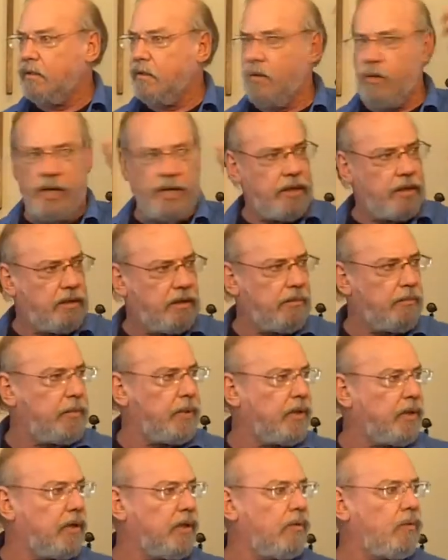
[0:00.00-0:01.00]
the way the
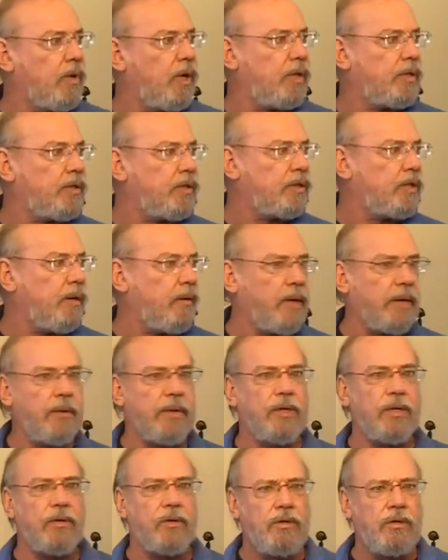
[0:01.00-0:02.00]
burger was or something,
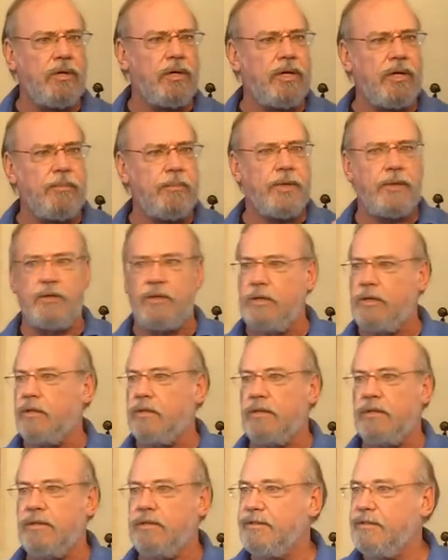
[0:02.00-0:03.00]
I'm going to go, Lord, help me
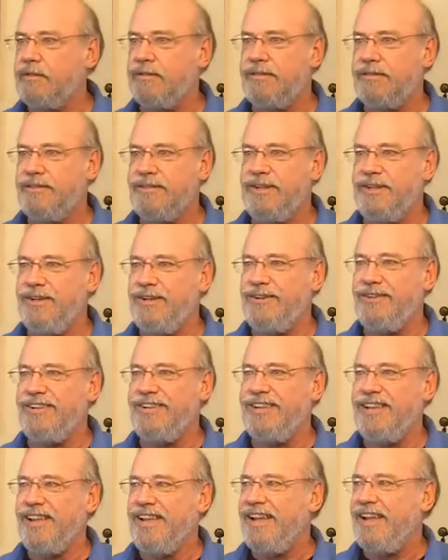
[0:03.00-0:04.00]
here, you
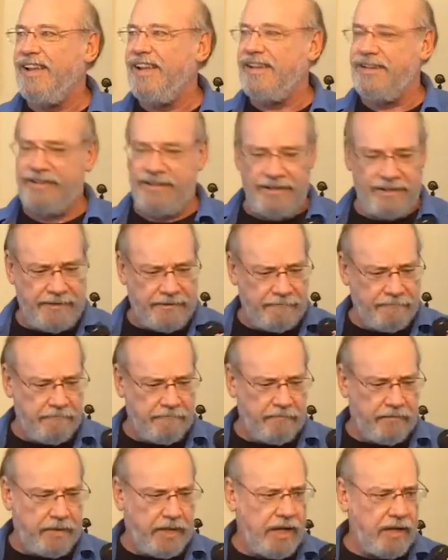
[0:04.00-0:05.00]
know? And
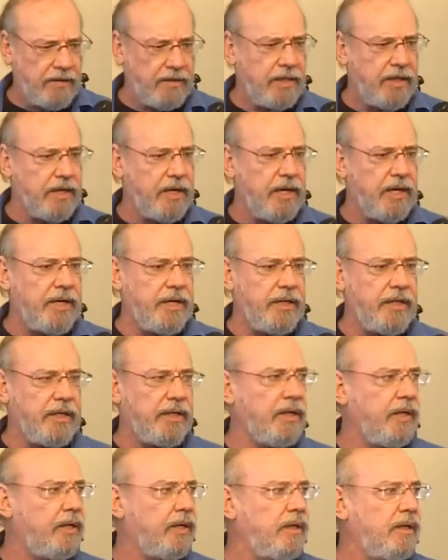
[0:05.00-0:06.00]
how can
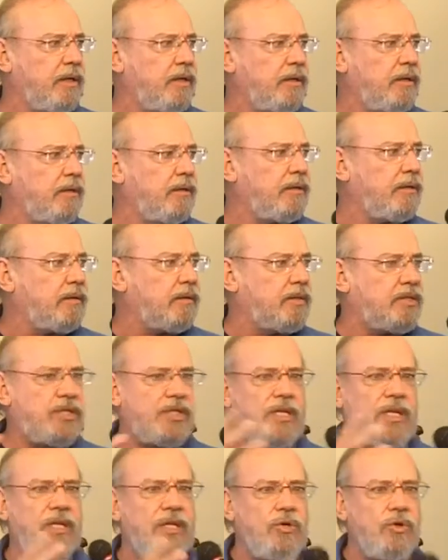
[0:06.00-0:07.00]
I
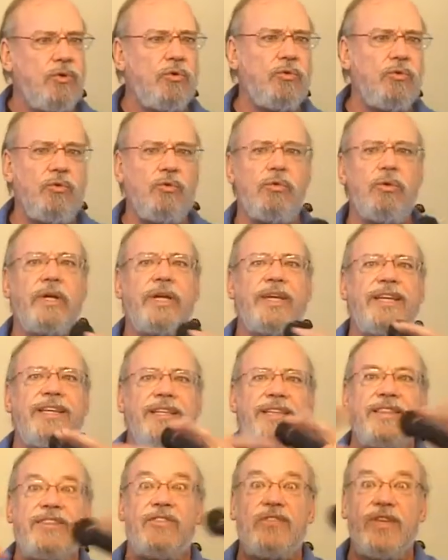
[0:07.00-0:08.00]
see you
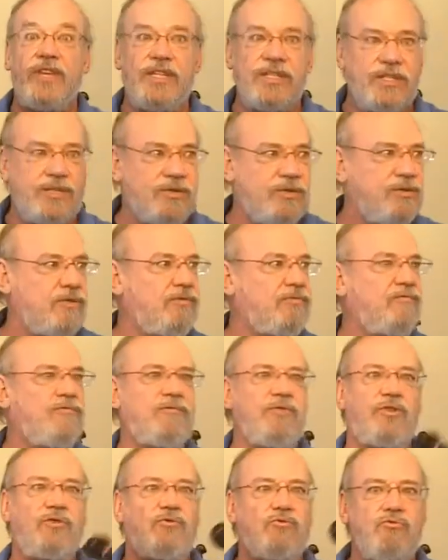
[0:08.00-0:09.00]
in this
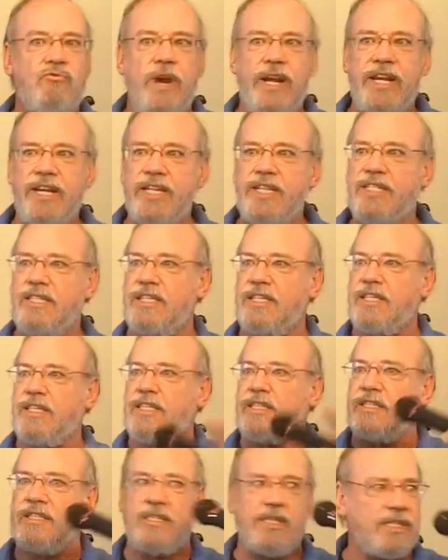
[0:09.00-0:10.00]

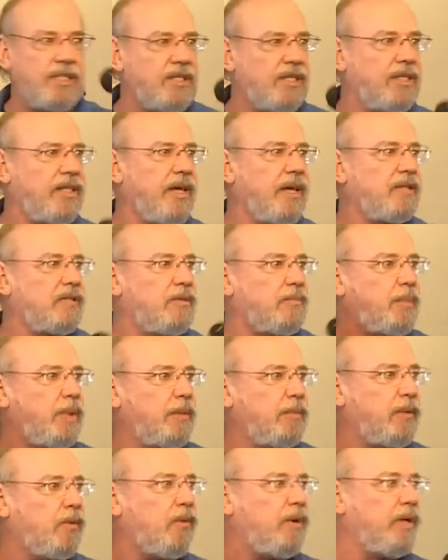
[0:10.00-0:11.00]
crazy 60,000
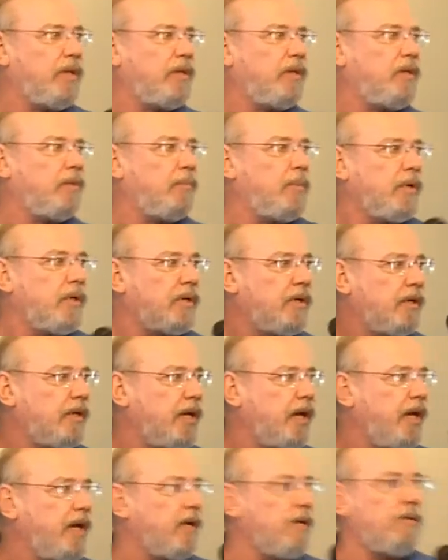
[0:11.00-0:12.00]
people wanting their burger
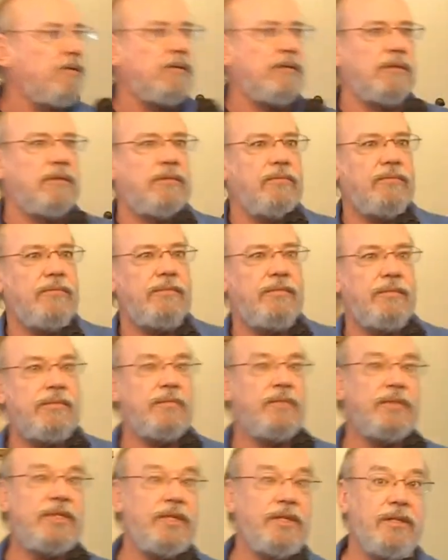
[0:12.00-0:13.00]
now
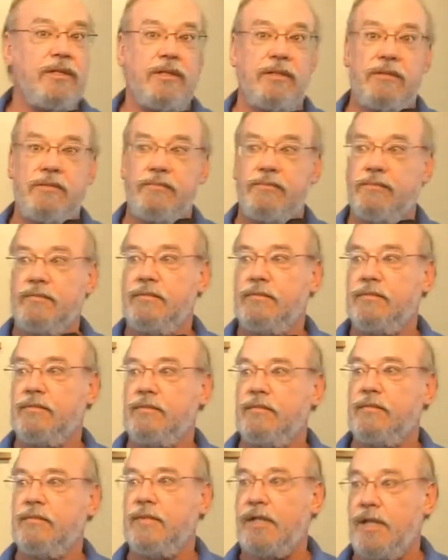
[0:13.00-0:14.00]
deal?
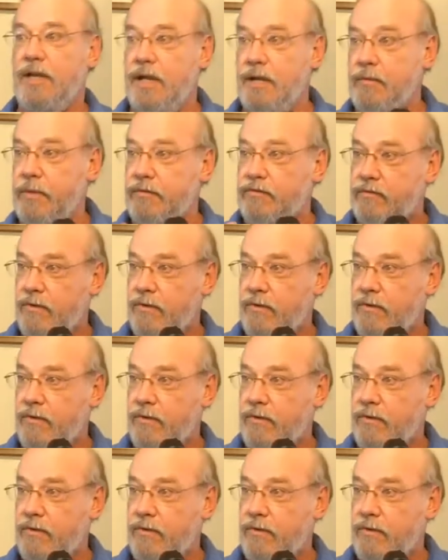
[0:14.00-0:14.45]
And I'm